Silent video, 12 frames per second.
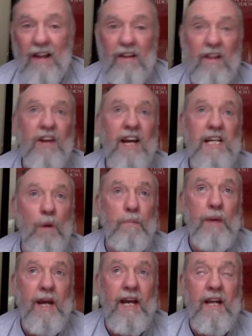the thing is about
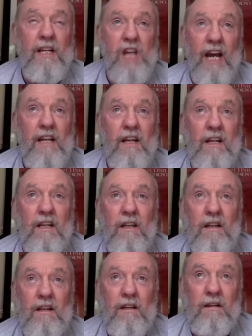picking a side, and
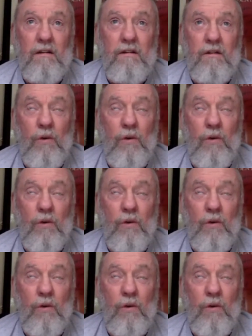no